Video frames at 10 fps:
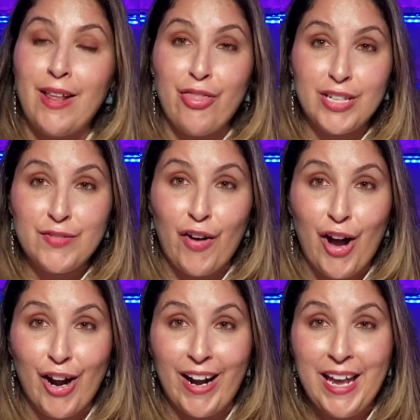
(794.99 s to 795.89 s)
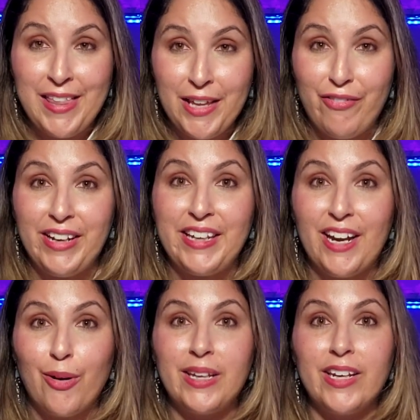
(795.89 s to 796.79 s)
it thus far in the
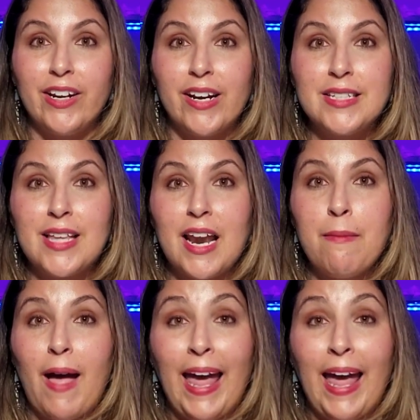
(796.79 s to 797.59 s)
video here is that I